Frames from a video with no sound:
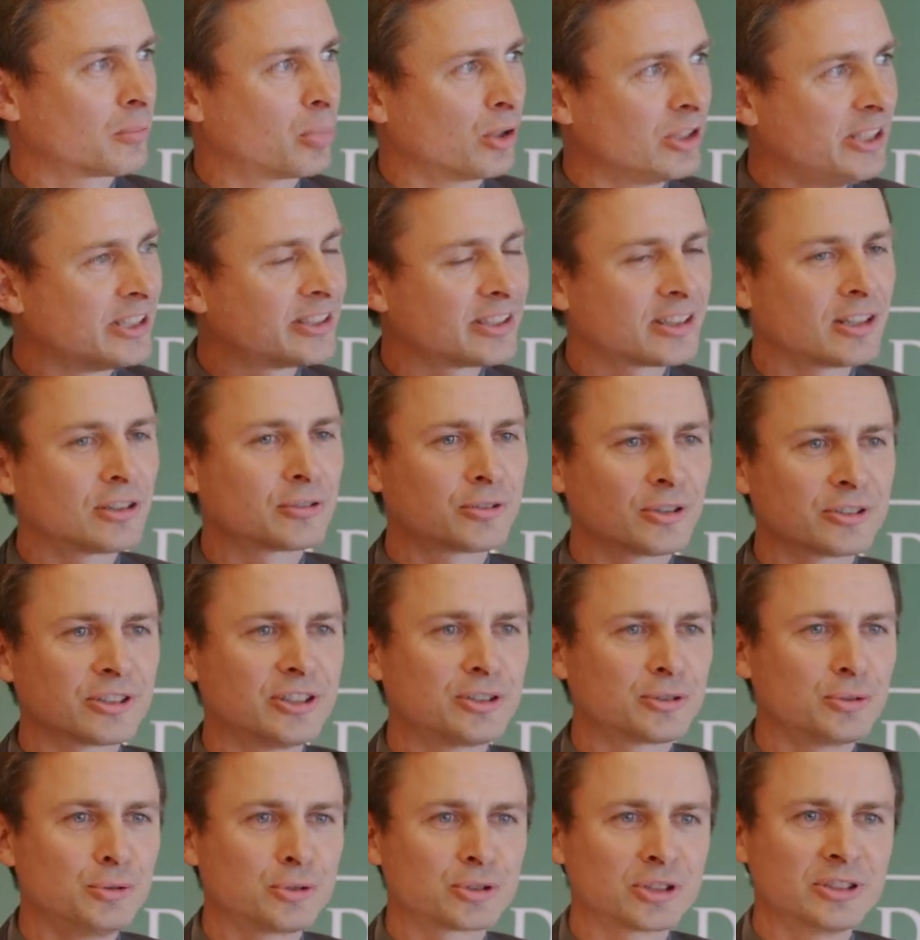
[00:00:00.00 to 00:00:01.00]
political
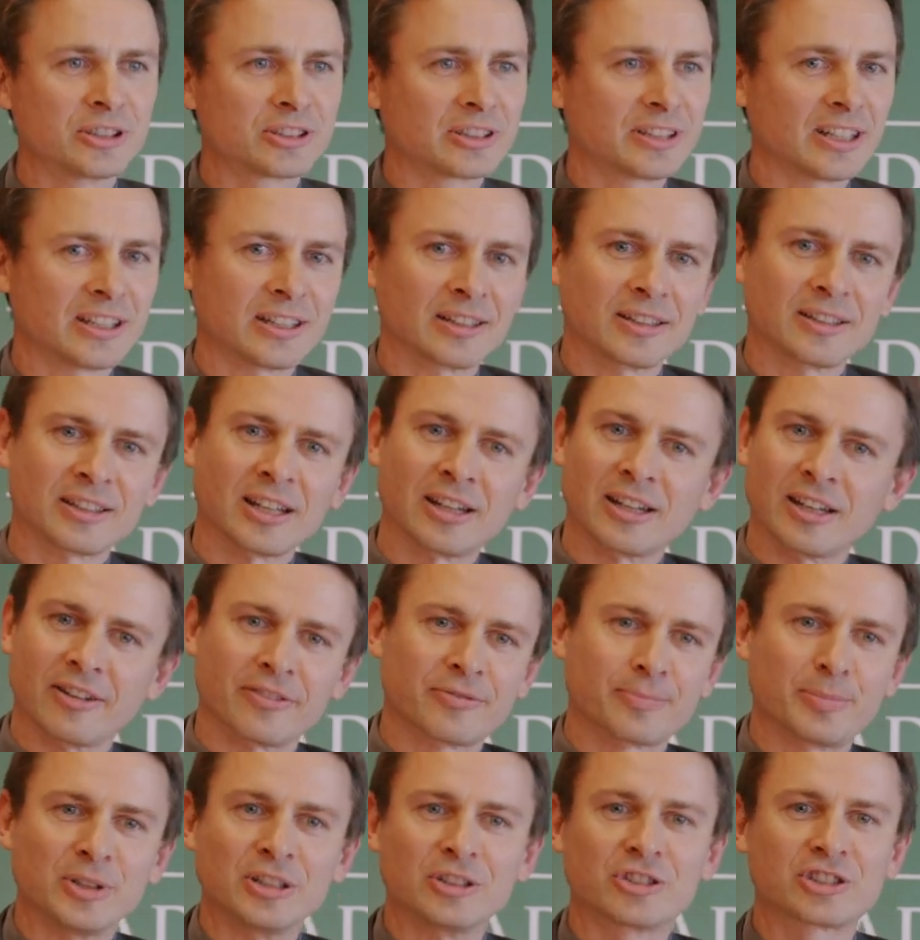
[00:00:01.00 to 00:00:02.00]
constitutions
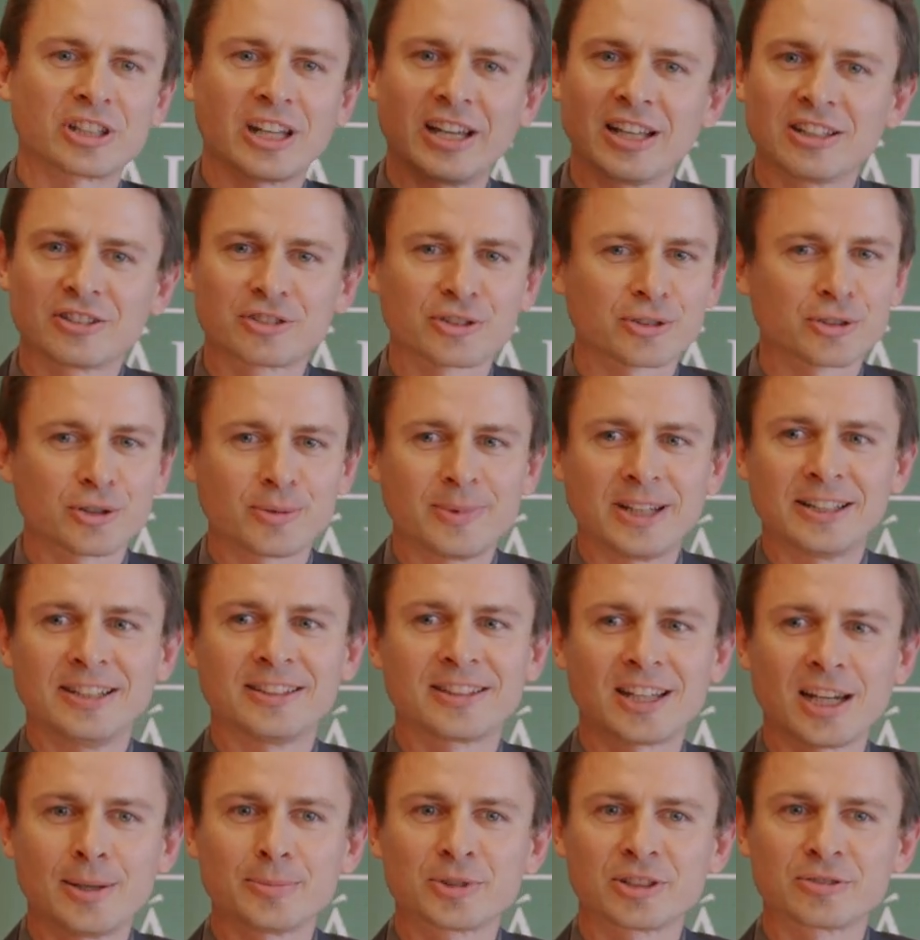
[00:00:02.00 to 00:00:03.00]
have been changed so
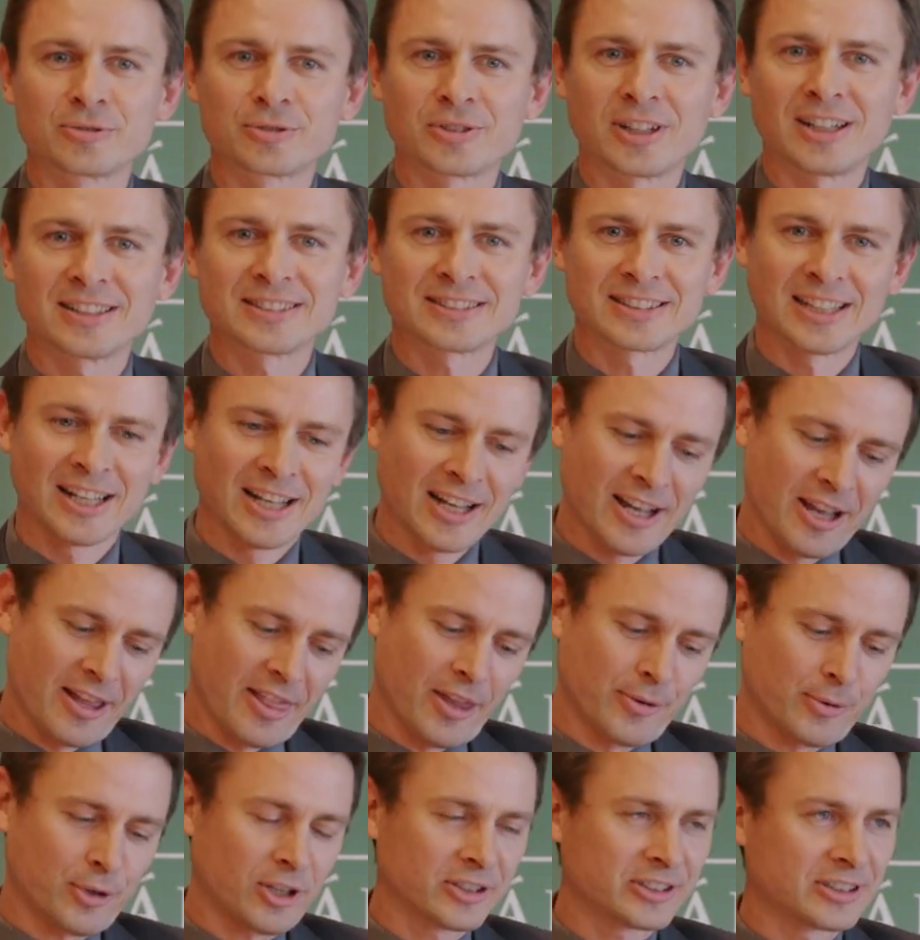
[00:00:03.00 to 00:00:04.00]
many times in France,
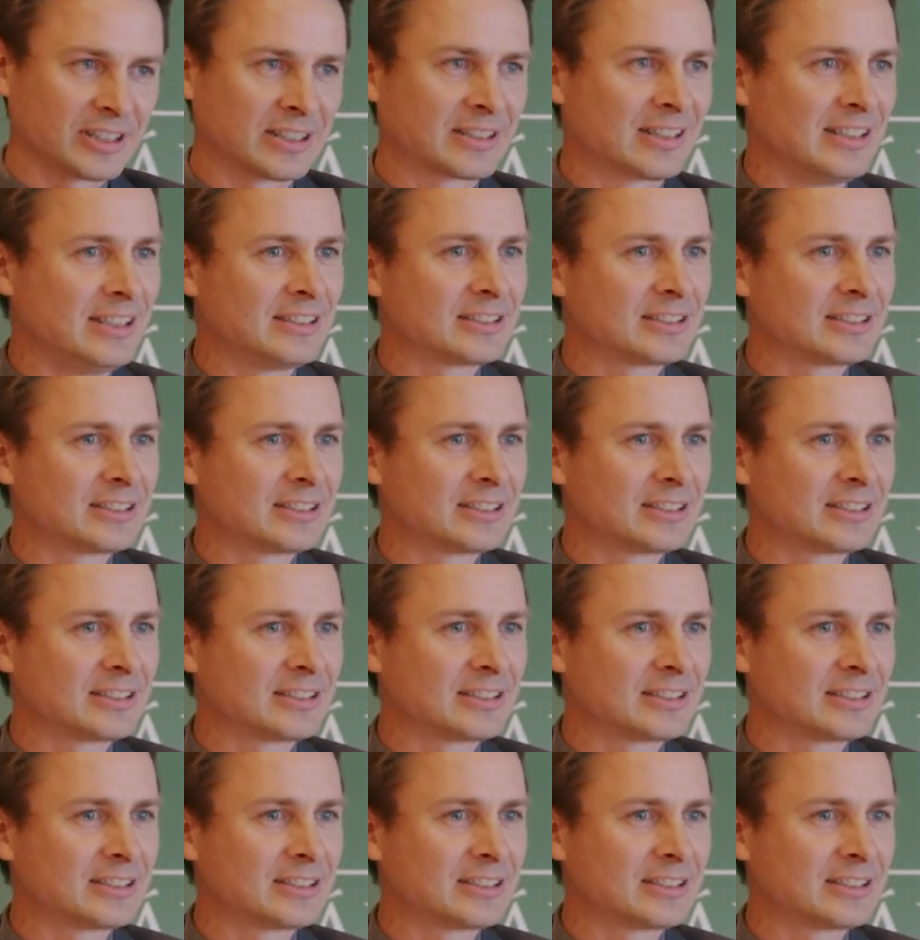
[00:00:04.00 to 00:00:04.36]
there was at